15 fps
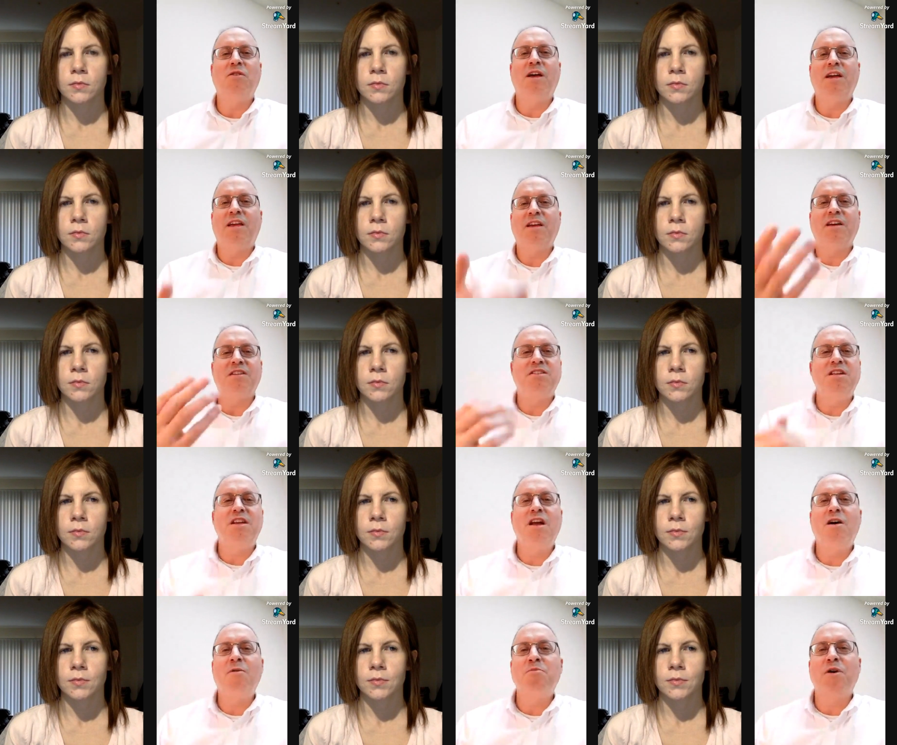Speaker 1: like
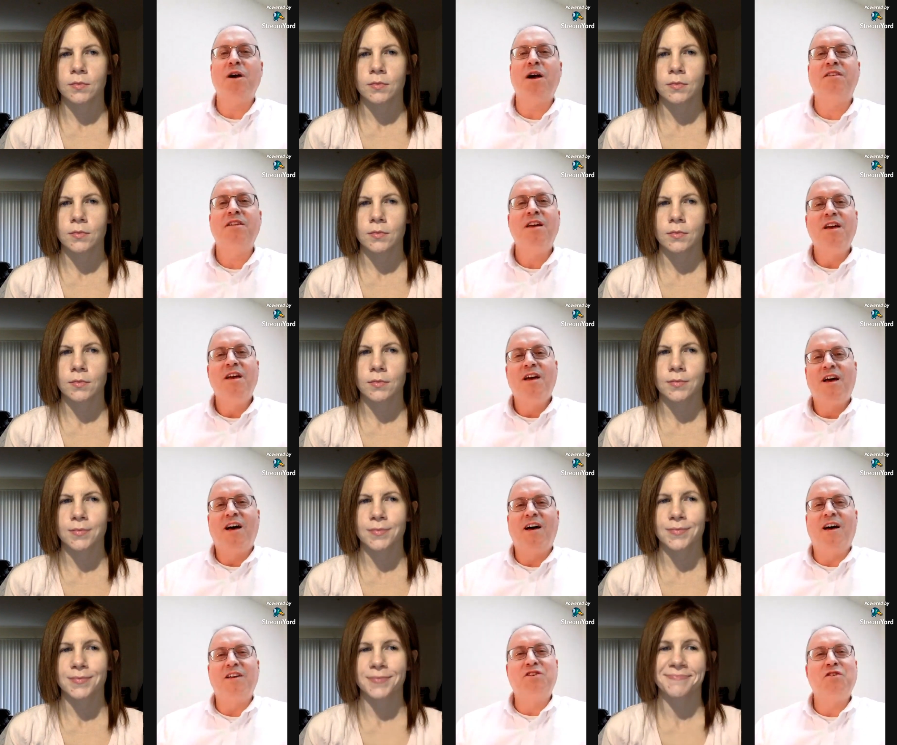Jean Humbrecht,
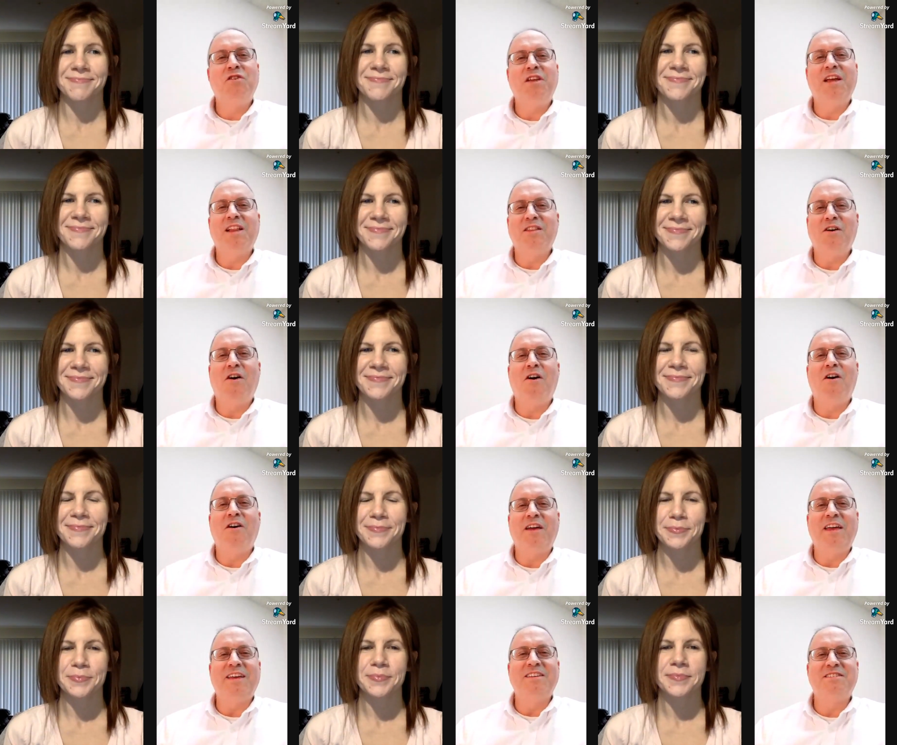attorney at law,
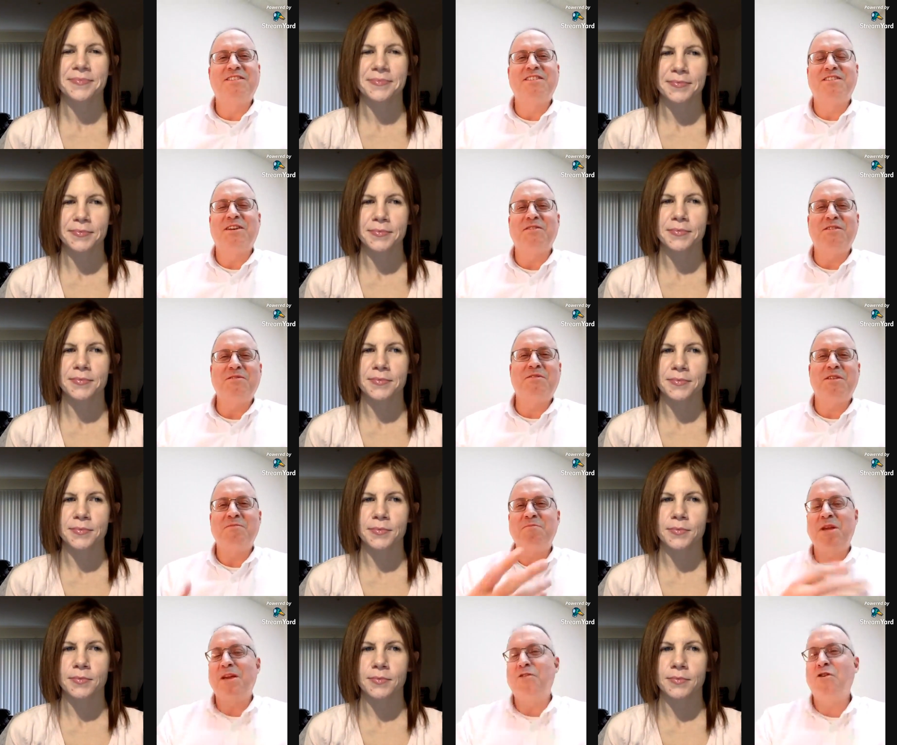is, so you can
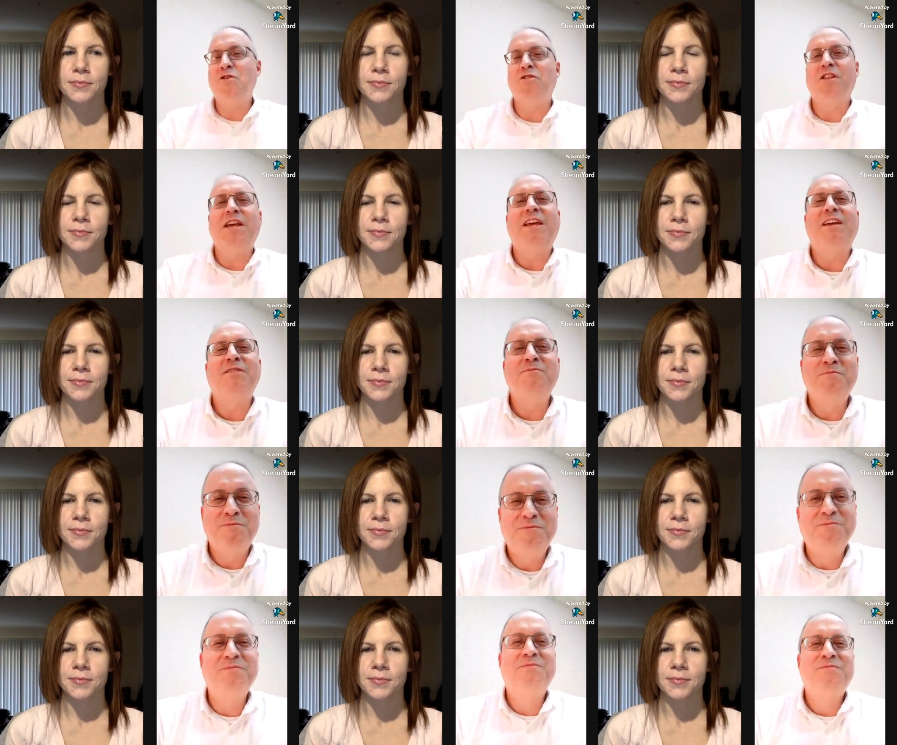be in her league.
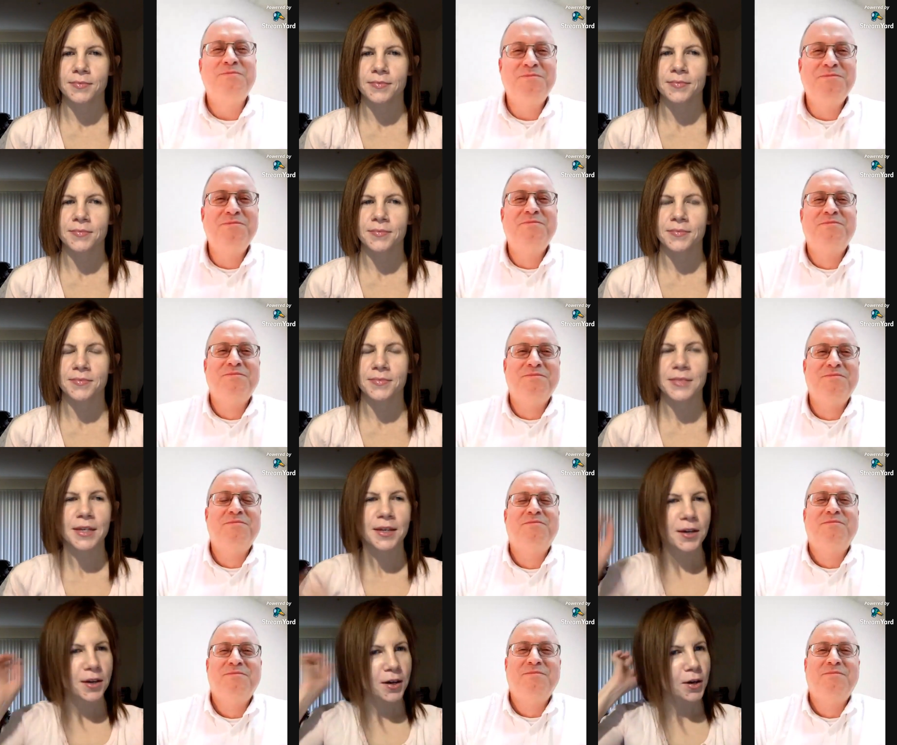
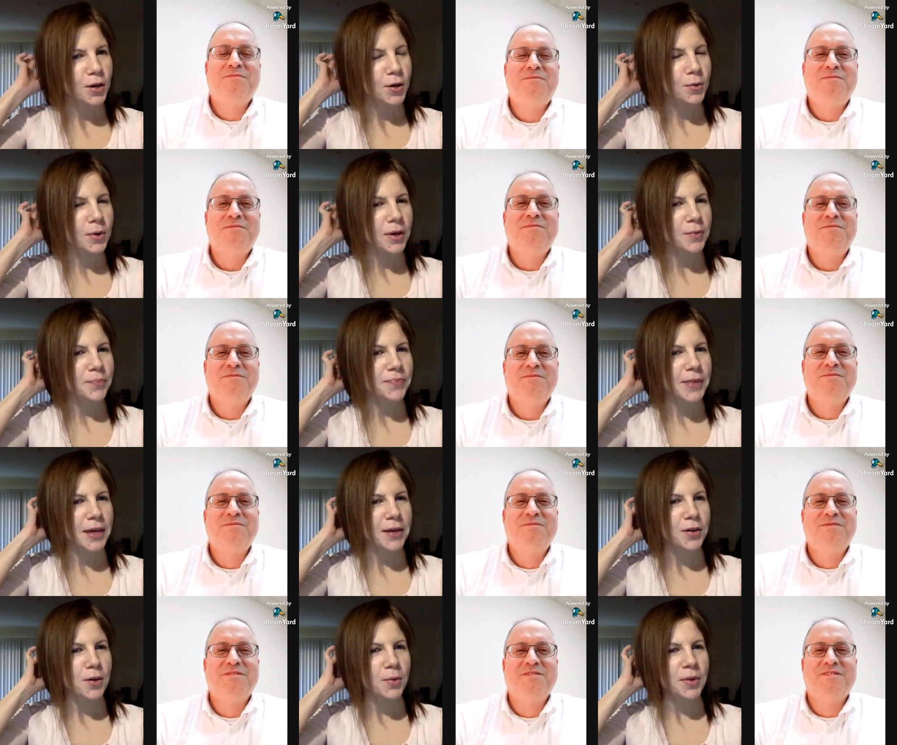
Speaker 2: Oh, well, I
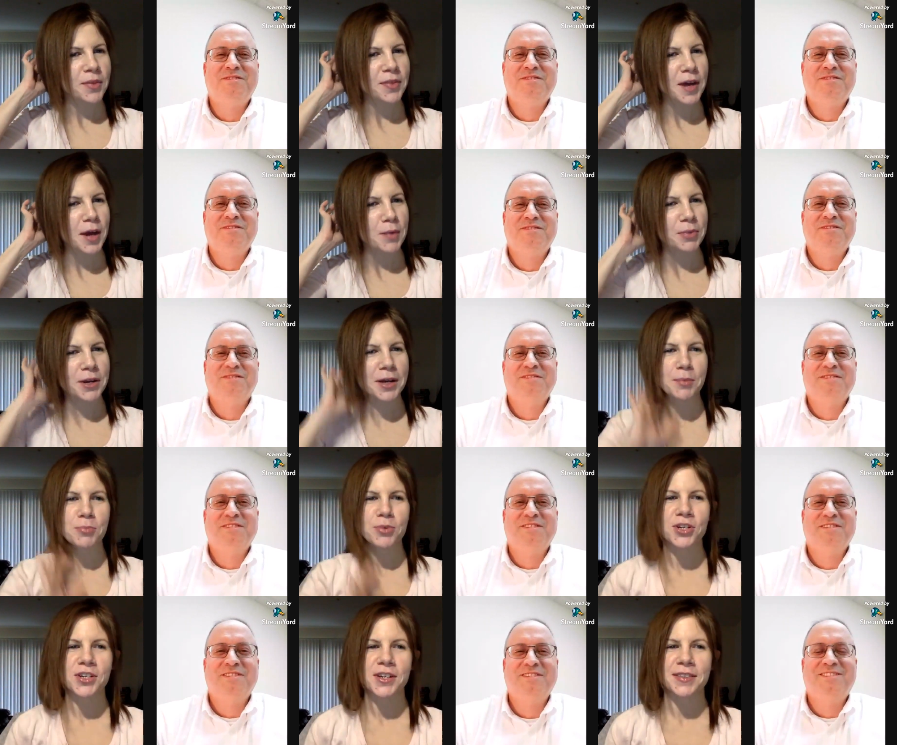don't know about that, but I
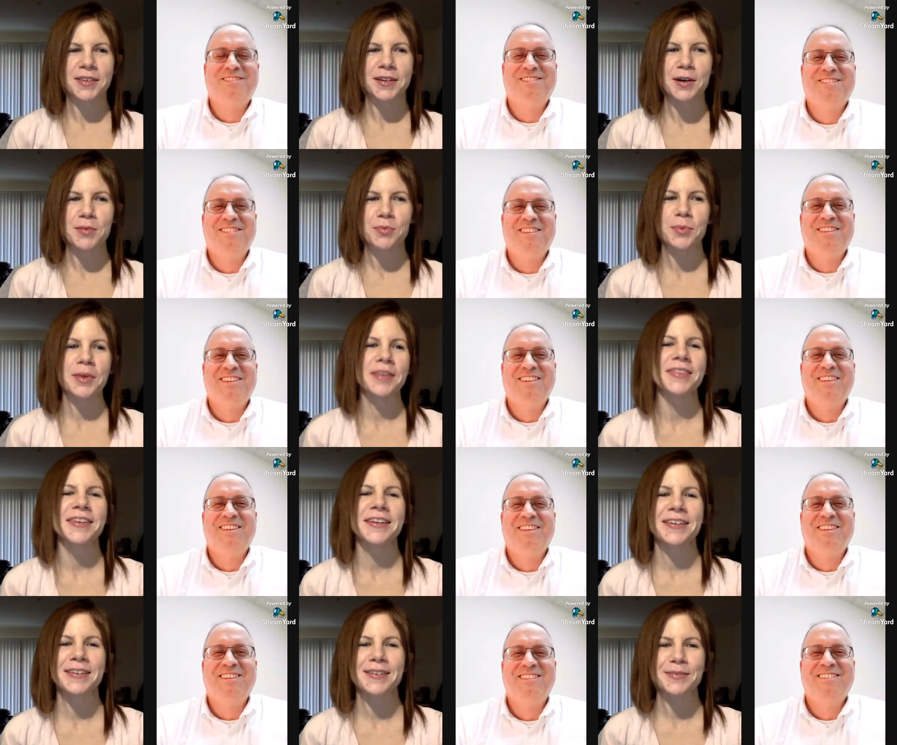appreciate the compliment.
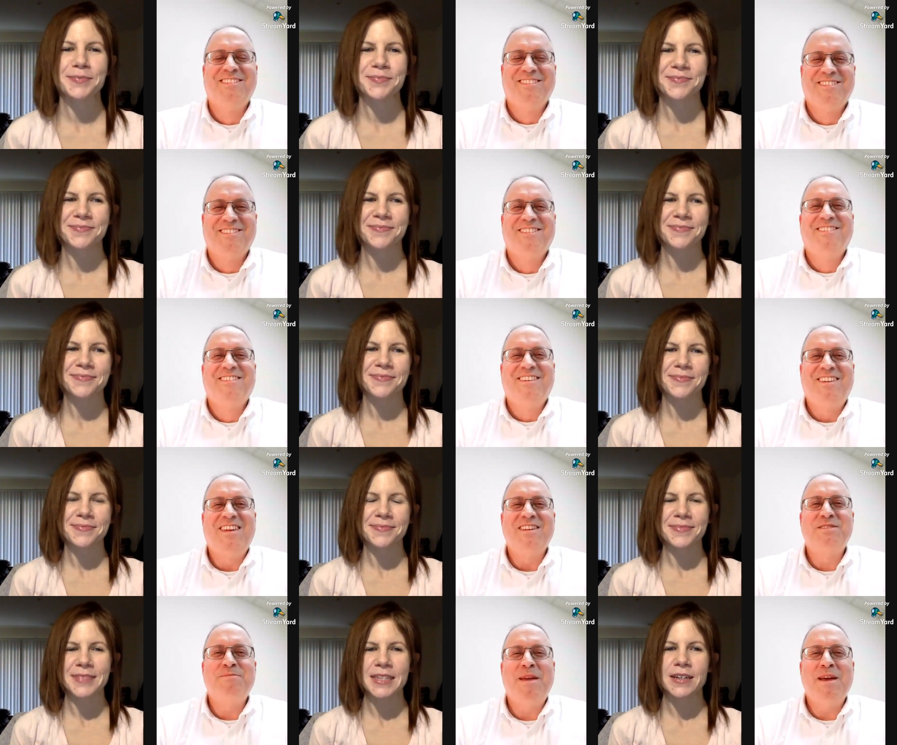Thank you.
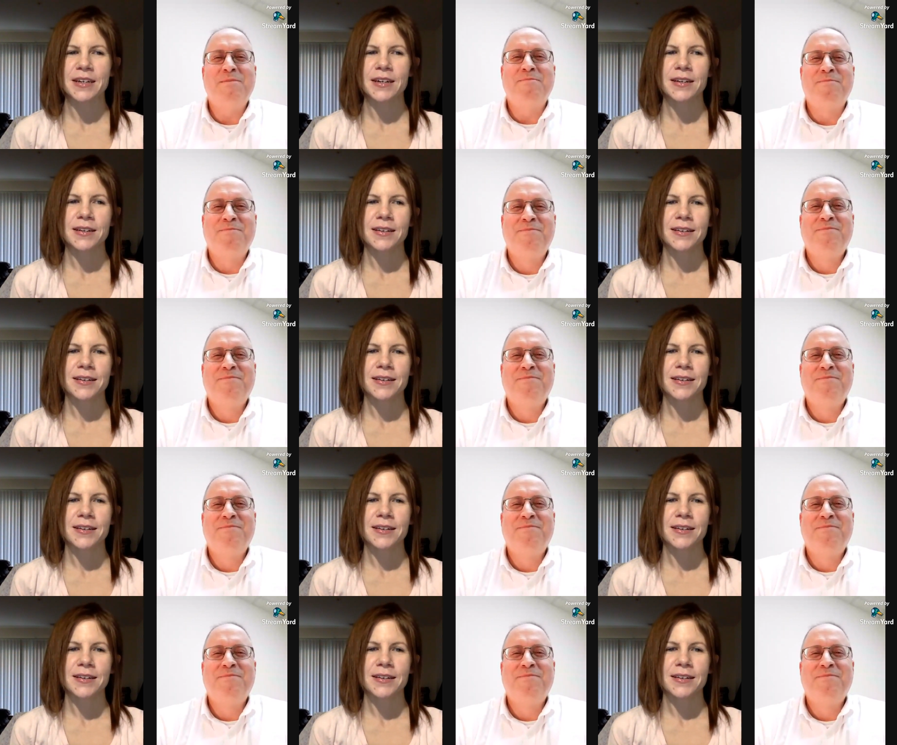
Speaker 1: Yes, ma'am.